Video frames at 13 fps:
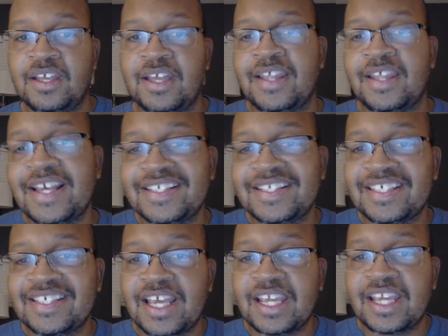And that's the
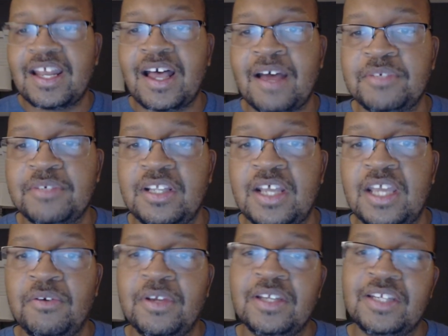second option that
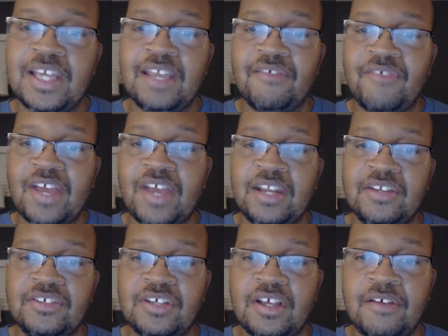you can take
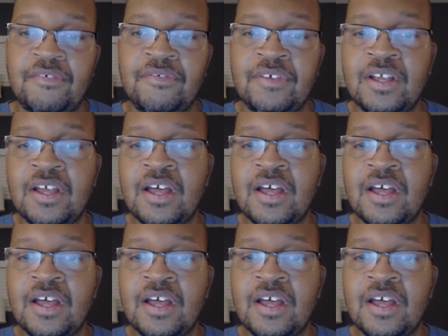advantage of.